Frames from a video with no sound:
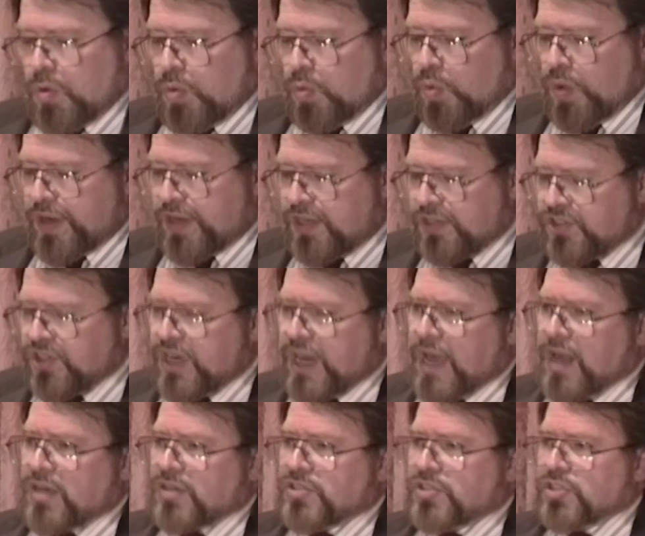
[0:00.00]
What his
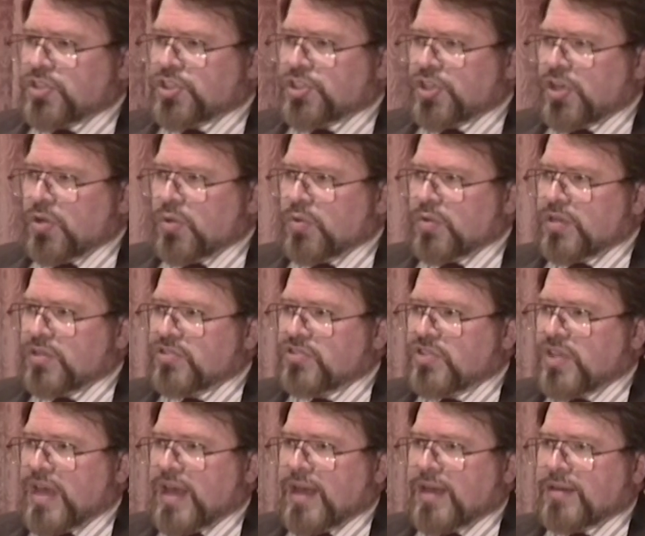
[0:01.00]
analysis showed is
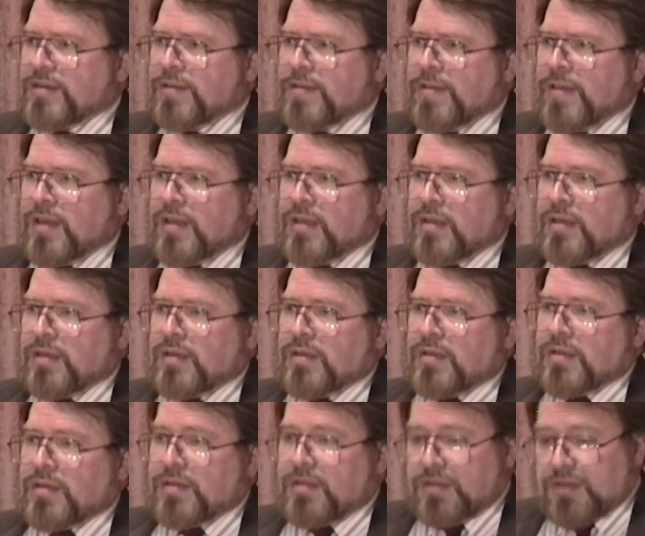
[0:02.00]
that
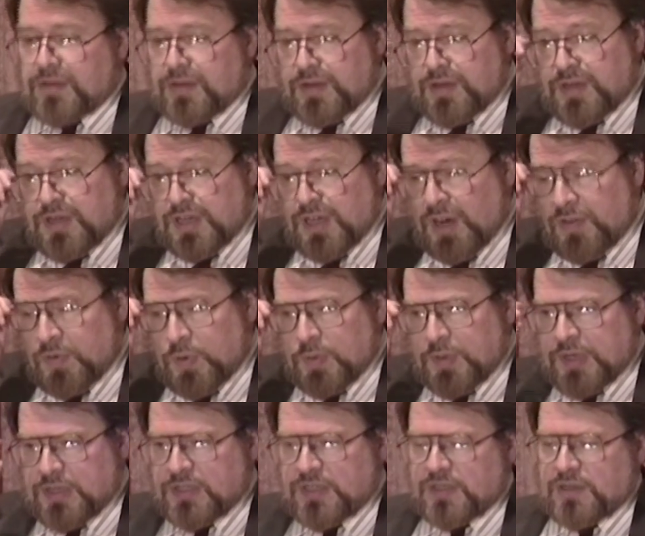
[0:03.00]

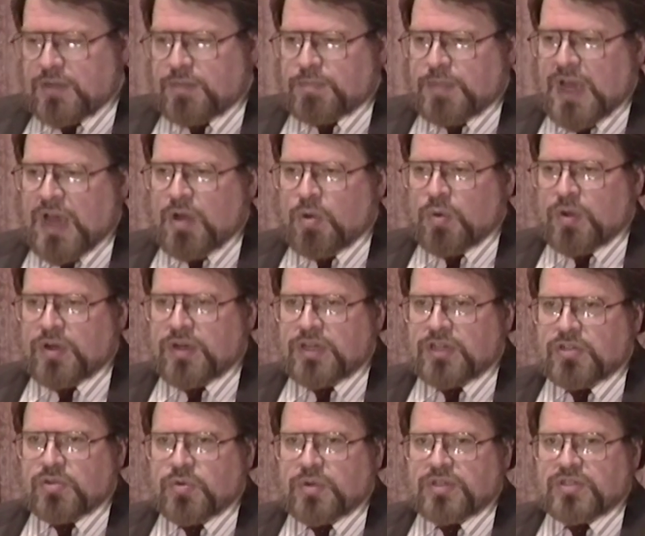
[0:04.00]
government power
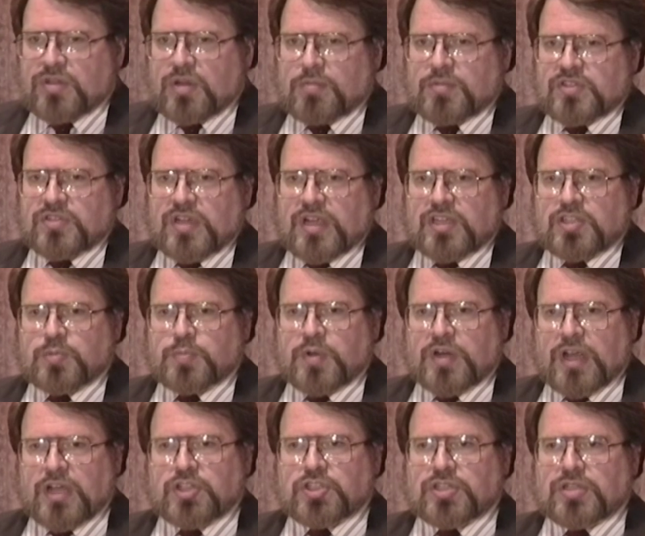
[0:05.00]
increased almost
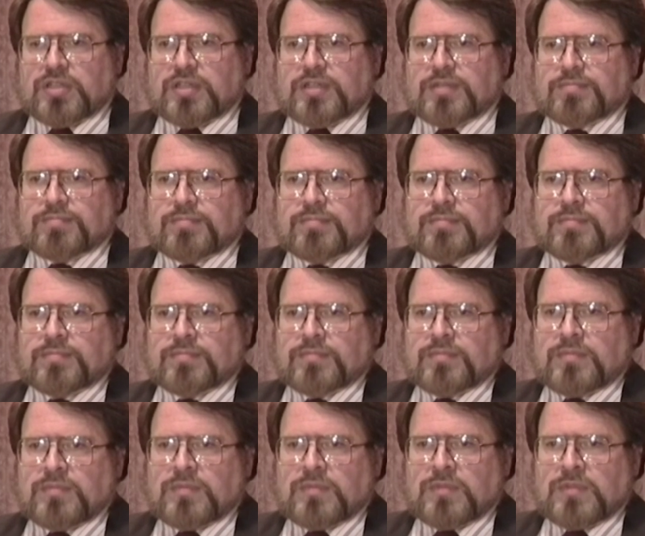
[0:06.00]
exponentially
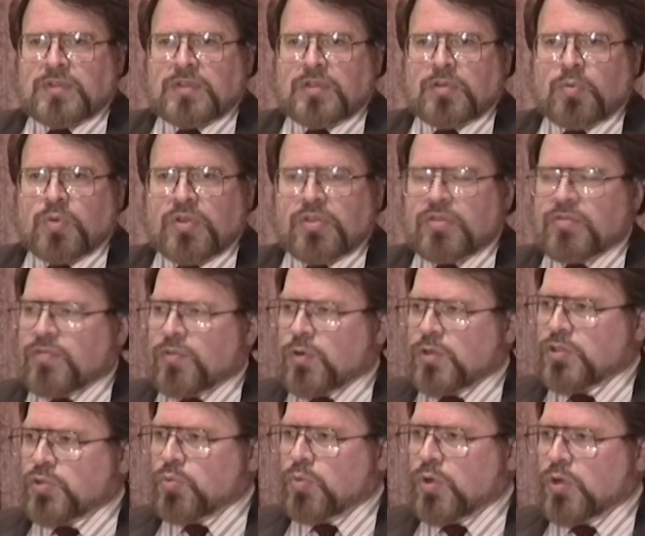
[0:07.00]
with the
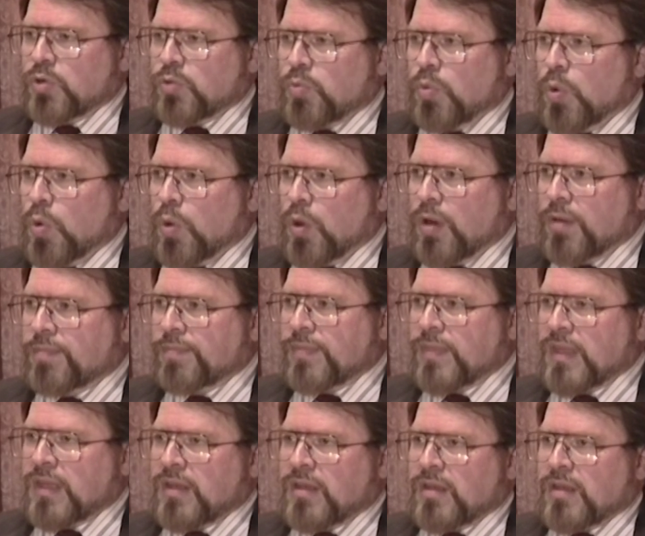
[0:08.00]
First World War.
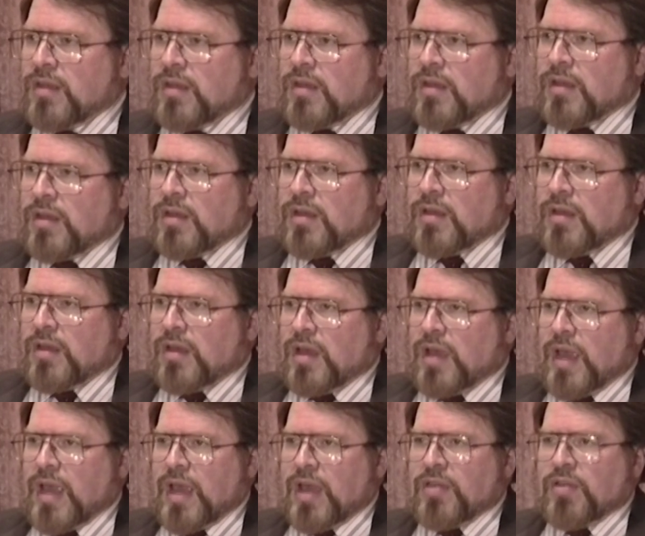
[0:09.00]

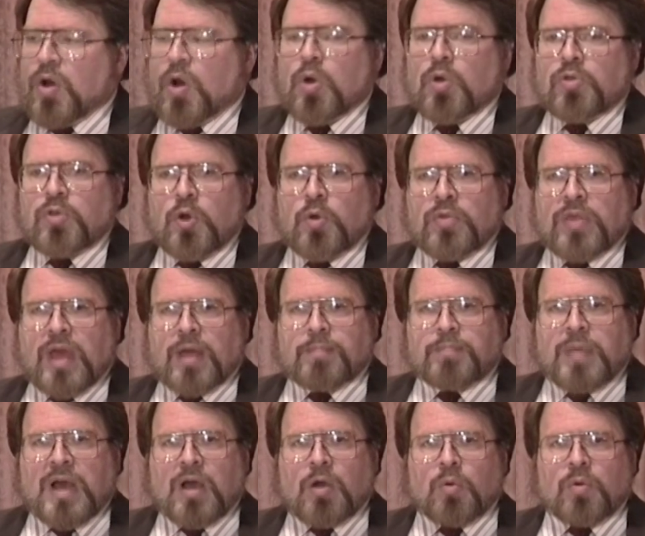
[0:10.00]
And although
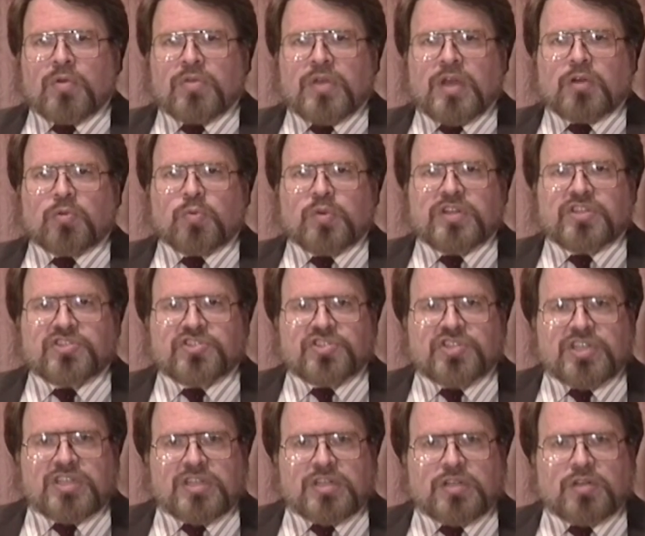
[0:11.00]
that power then
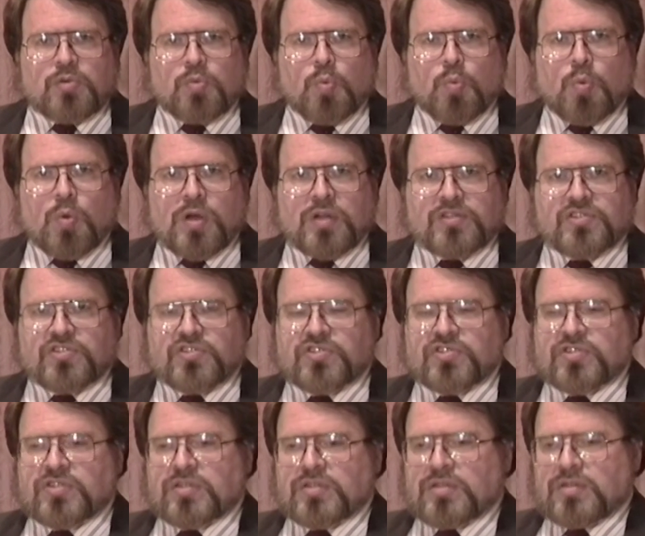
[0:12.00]
receded
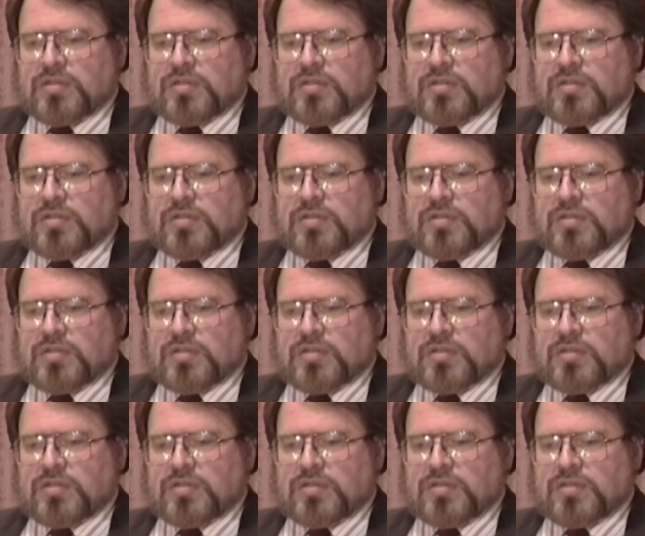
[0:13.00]
once